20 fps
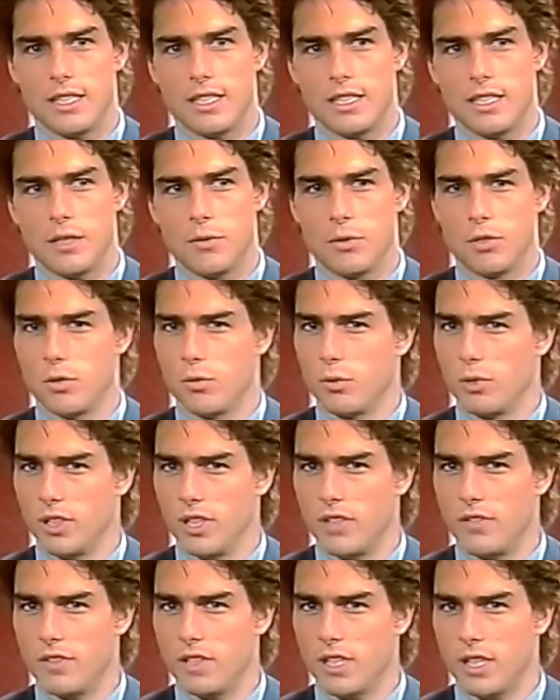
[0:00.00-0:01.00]
it was a
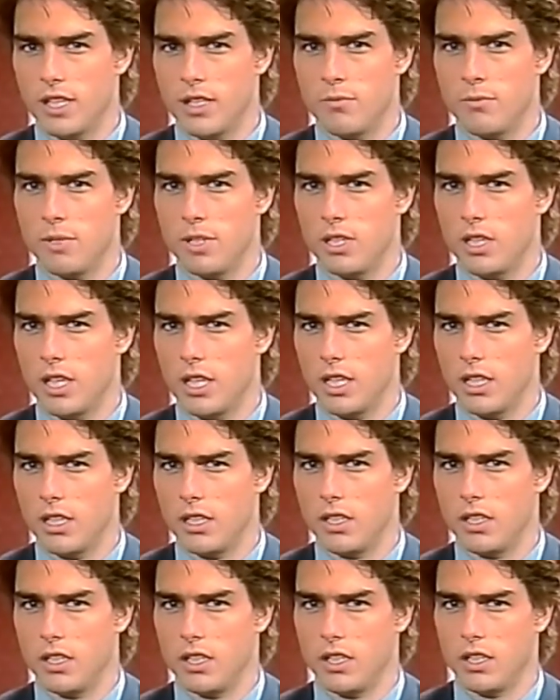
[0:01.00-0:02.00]
relief to him and